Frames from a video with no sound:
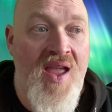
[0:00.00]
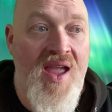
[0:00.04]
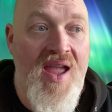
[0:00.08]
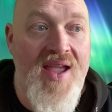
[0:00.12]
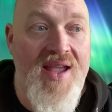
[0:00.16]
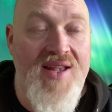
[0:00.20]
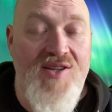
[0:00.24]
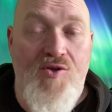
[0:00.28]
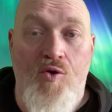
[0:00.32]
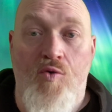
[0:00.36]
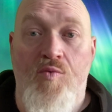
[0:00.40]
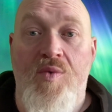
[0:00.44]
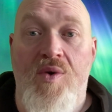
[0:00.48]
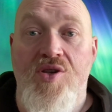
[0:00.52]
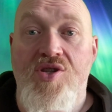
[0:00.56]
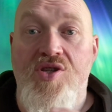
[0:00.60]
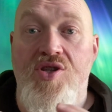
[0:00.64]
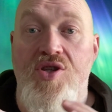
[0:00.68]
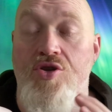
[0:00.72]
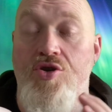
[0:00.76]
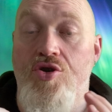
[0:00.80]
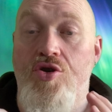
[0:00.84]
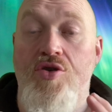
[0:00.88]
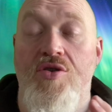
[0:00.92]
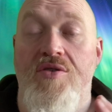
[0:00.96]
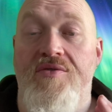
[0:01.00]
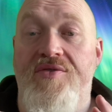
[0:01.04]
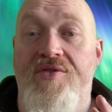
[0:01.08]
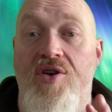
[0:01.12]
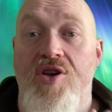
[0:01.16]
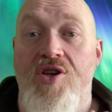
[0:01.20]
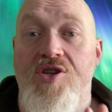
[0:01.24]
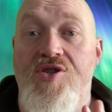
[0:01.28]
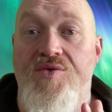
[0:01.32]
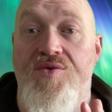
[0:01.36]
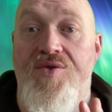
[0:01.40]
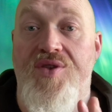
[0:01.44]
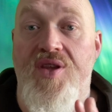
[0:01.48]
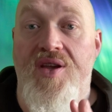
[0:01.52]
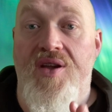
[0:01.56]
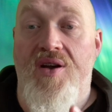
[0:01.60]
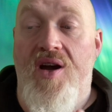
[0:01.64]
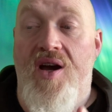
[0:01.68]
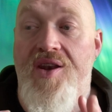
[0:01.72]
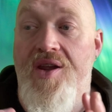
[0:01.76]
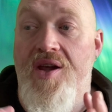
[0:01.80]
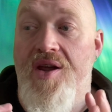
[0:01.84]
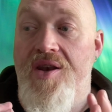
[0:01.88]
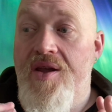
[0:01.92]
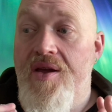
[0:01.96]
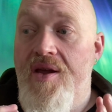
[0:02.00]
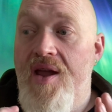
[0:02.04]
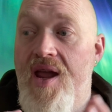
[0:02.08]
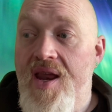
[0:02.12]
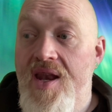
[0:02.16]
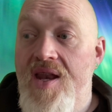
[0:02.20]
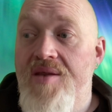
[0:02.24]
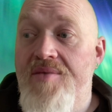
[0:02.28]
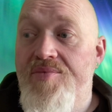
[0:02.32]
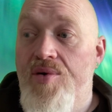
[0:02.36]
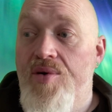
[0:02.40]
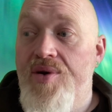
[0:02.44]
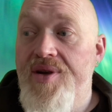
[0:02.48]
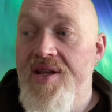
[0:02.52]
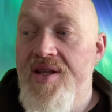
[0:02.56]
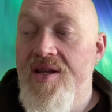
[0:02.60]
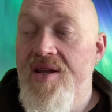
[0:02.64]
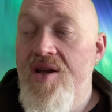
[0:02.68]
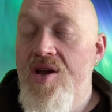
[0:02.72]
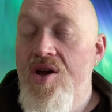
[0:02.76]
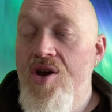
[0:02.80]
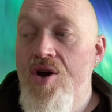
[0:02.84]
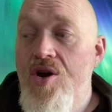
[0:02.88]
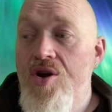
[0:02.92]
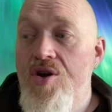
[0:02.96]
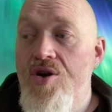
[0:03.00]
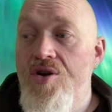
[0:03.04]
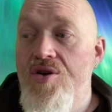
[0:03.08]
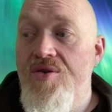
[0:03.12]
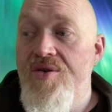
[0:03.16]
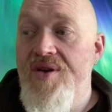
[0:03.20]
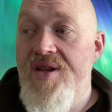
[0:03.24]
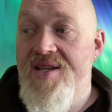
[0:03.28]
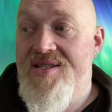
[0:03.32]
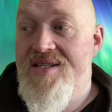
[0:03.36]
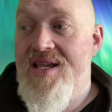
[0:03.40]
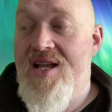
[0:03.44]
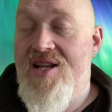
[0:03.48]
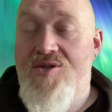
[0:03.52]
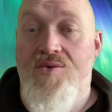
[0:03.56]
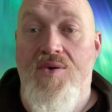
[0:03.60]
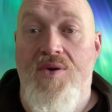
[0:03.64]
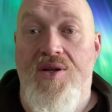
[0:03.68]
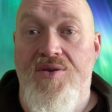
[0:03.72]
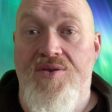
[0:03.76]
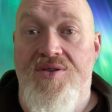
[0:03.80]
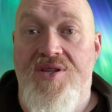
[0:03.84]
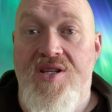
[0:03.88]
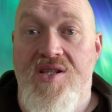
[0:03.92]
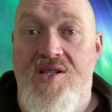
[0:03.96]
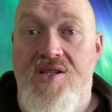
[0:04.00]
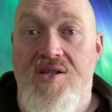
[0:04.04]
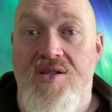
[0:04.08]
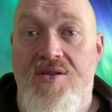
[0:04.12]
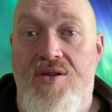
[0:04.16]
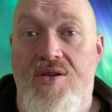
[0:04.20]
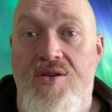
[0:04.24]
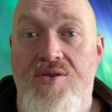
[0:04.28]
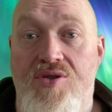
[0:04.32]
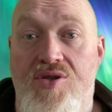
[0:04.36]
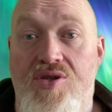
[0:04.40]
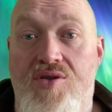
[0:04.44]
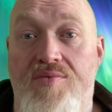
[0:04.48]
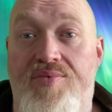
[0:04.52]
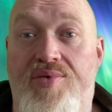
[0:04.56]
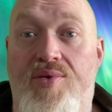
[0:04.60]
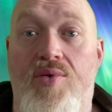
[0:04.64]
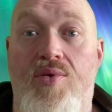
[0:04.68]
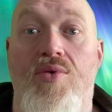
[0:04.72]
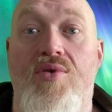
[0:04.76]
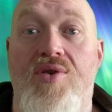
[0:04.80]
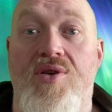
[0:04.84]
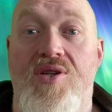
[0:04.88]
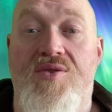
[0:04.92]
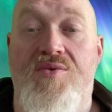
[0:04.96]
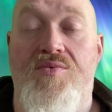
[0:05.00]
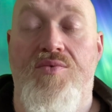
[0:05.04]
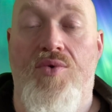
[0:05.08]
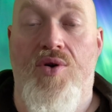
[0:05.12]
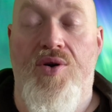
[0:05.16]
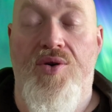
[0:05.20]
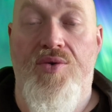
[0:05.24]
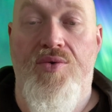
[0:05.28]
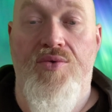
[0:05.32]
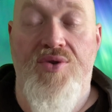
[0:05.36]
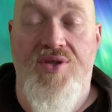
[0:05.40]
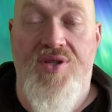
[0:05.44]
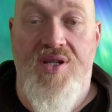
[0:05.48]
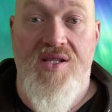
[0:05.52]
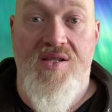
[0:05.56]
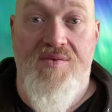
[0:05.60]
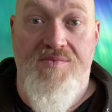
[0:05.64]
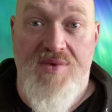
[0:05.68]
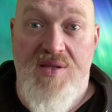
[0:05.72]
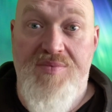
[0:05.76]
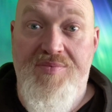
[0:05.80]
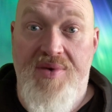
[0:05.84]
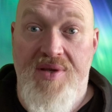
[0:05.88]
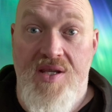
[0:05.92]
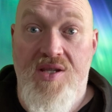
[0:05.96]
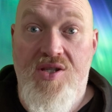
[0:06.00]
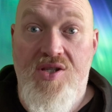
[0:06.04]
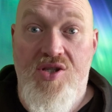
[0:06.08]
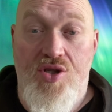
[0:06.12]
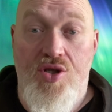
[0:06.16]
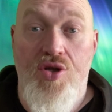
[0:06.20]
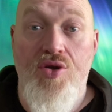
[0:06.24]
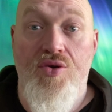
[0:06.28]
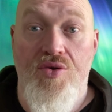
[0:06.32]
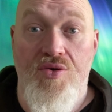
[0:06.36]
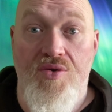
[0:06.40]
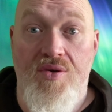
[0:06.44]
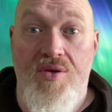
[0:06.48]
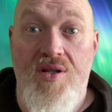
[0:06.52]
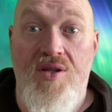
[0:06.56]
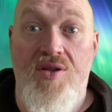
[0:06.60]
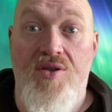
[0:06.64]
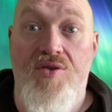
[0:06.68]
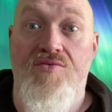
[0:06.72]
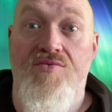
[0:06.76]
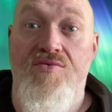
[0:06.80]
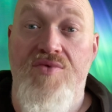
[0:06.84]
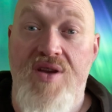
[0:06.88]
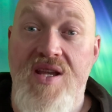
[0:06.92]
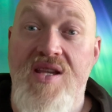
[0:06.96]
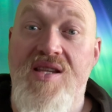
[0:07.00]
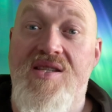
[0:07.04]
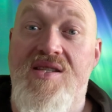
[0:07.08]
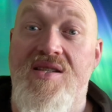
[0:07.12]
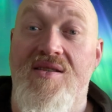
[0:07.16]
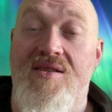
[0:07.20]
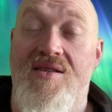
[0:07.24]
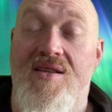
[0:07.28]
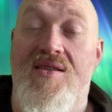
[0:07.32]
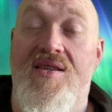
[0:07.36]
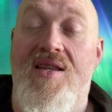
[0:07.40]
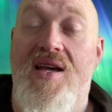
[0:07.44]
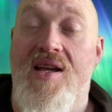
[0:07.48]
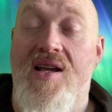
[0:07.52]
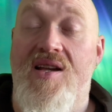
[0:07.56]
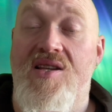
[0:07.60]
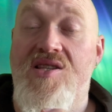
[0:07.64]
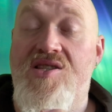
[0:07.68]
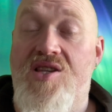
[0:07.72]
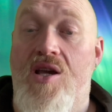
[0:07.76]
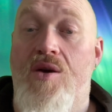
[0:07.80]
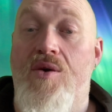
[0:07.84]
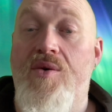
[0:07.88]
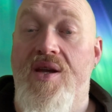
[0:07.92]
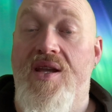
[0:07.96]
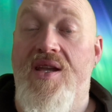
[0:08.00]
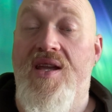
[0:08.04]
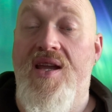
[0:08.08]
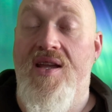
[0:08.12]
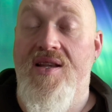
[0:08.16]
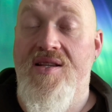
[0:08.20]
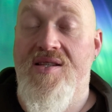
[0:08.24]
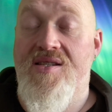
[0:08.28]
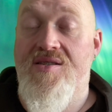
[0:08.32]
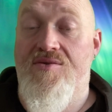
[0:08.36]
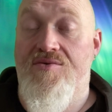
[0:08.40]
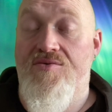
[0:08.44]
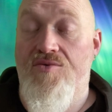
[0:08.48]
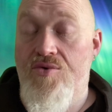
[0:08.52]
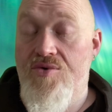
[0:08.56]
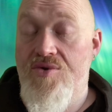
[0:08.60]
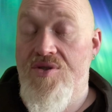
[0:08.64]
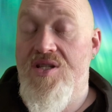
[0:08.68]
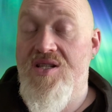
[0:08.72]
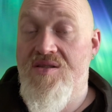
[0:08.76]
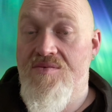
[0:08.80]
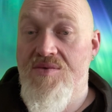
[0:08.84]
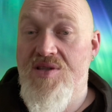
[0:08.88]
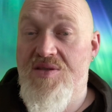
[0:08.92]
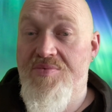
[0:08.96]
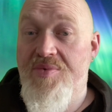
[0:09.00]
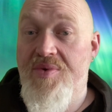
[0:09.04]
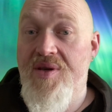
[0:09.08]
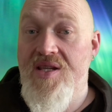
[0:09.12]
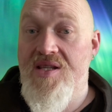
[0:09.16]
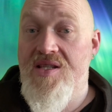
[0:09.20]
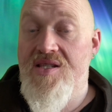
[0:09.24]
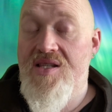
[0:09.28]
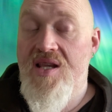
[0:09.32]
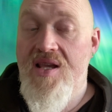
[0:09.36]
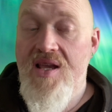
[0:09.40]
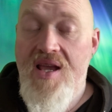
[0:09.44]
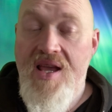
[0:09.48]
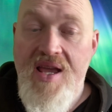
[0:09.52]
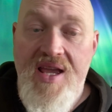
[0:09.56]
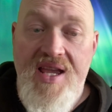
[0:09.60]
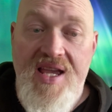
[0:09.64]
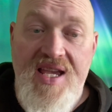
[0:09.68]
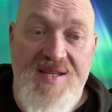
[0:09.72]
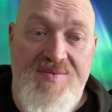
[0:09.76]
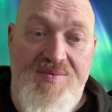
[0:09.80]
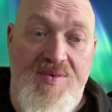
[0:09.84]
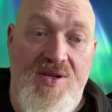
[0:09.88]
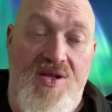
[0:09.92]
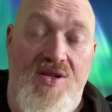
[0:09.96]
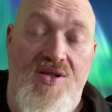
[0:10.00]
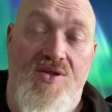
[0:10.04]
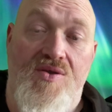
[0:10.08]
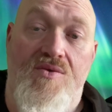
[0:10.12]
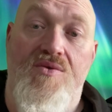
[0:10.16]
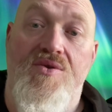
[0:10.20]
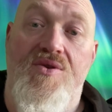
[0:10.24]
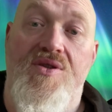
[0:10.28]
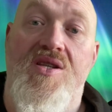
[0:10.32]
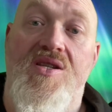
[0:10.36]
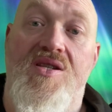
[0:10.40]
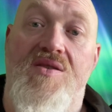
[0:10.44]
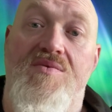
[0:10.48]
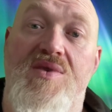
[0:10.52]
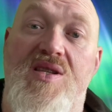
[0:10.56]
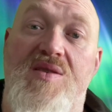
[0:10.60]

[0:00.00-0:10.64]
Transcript: it's almost a universal thing I don't know anybody who is actually autistic who supports what autism speaks do and the reason that they are so against autism speaks is because autism